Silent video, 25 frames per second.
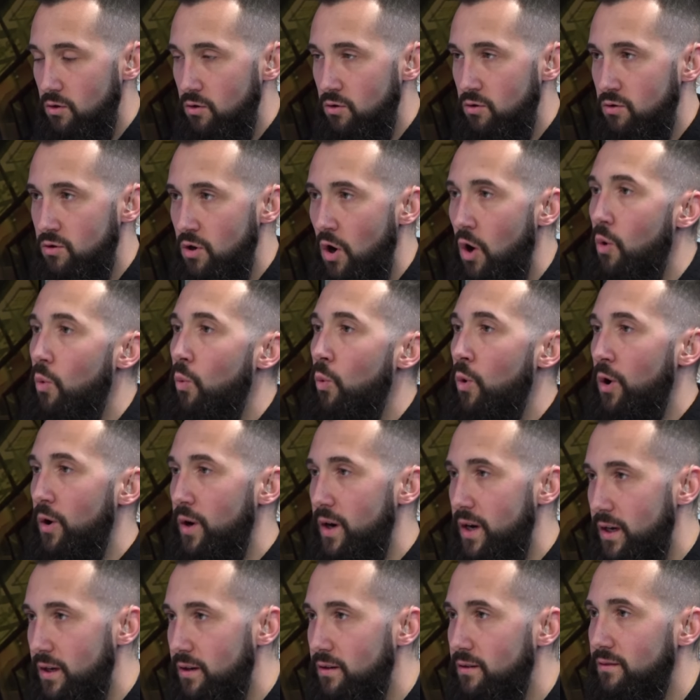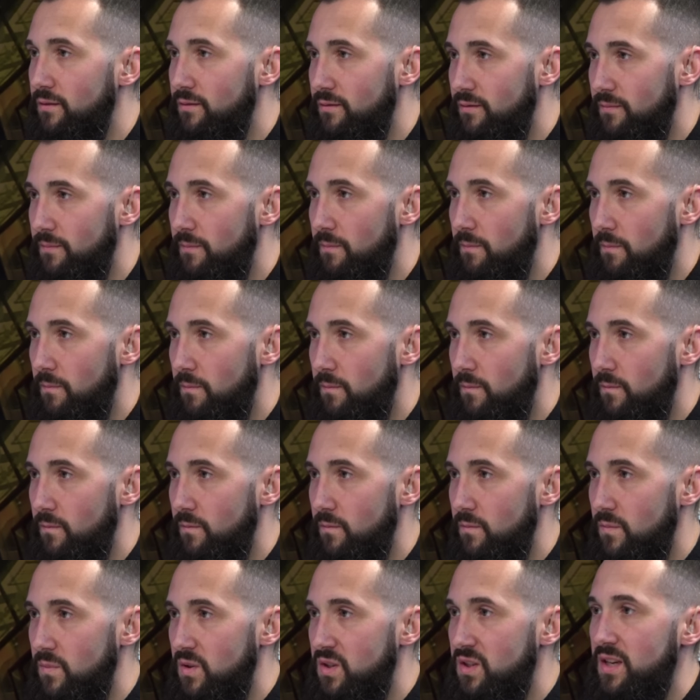don't worry.
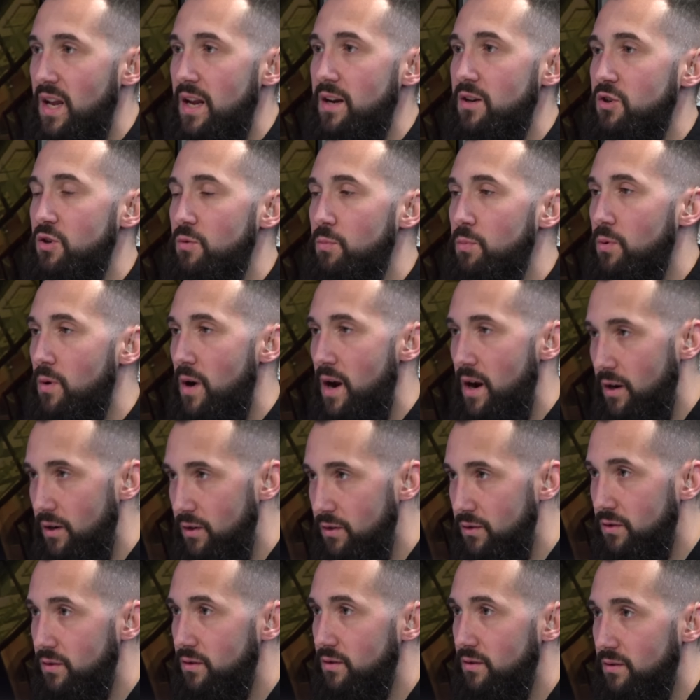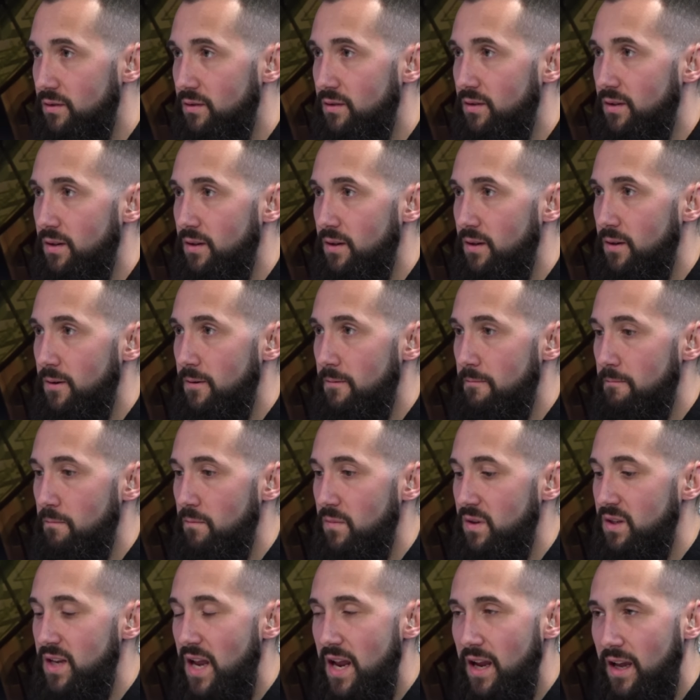Send your prayers.
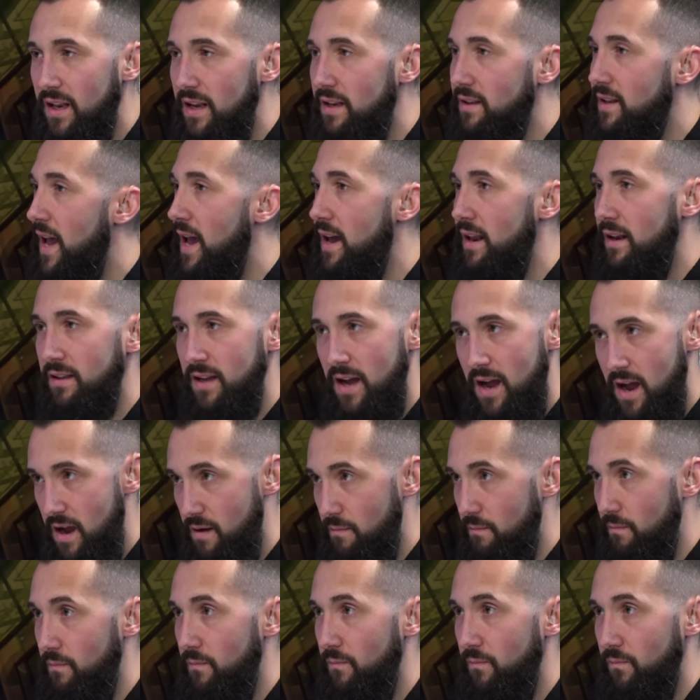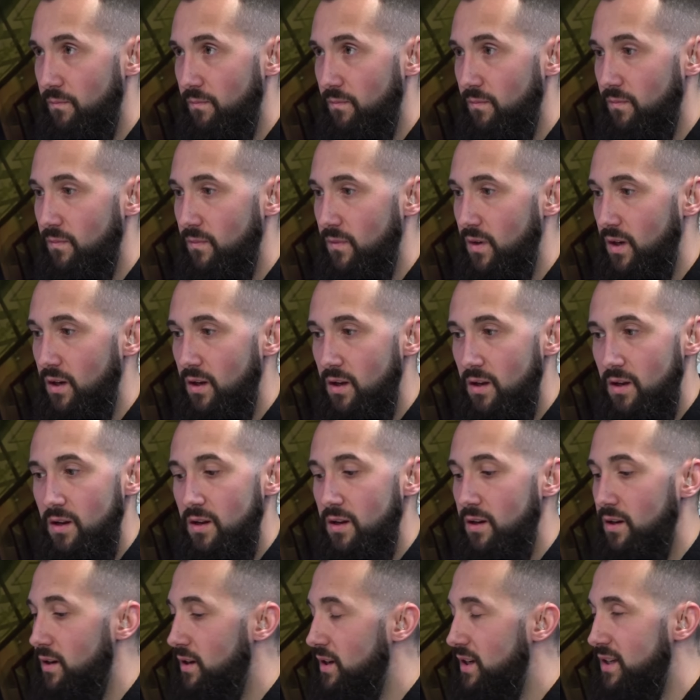Take it a day at a time.
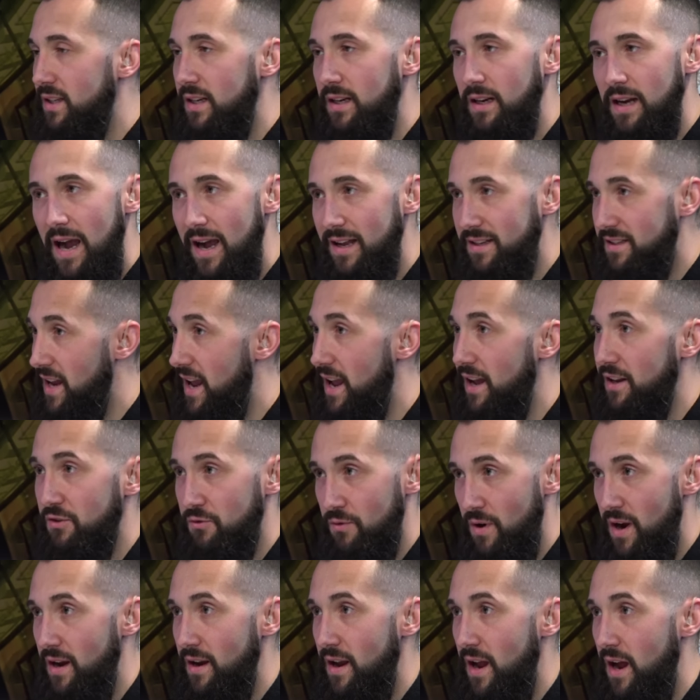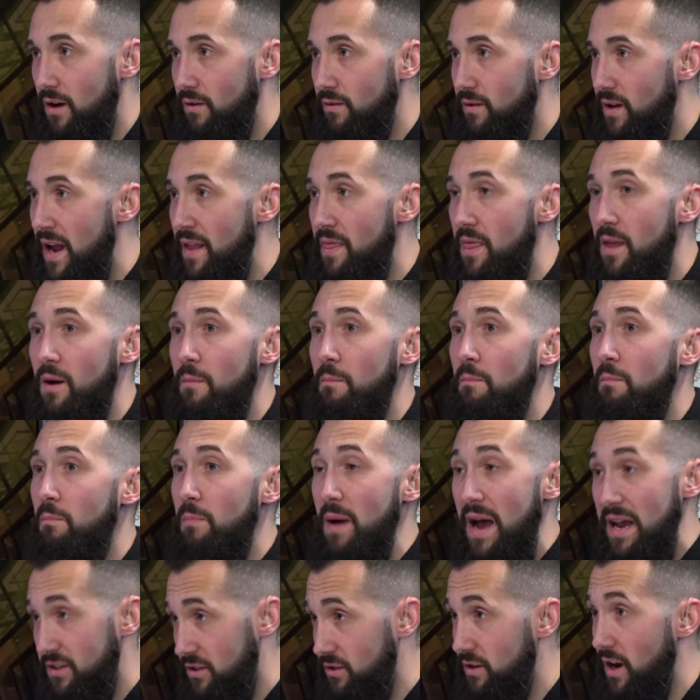He's in God's hands right now, and the
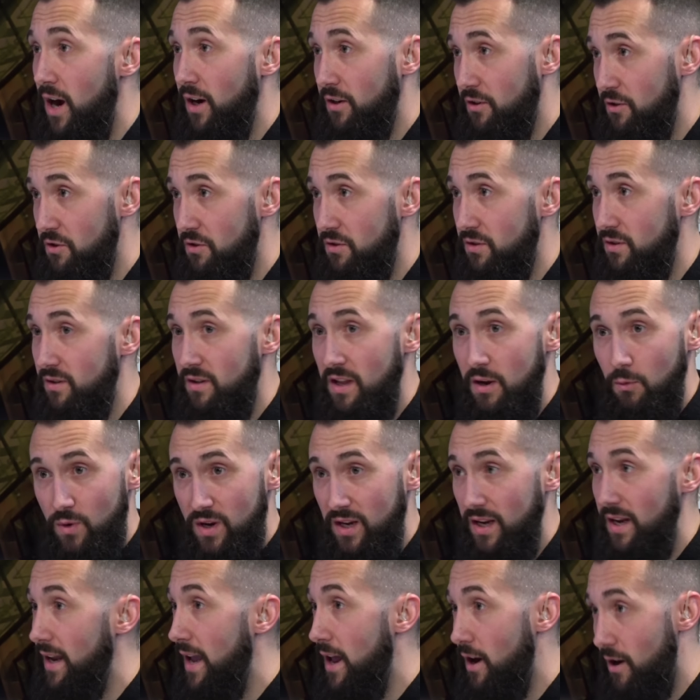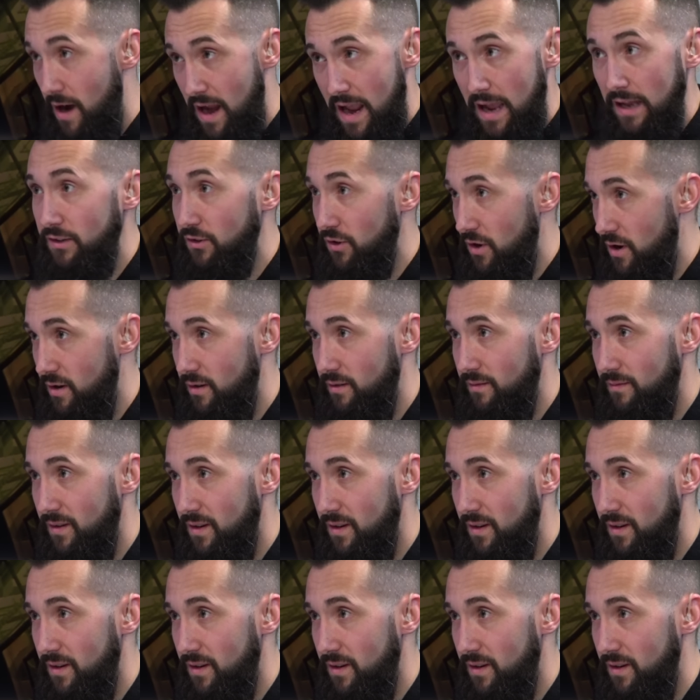best doctors that we can get our hands on.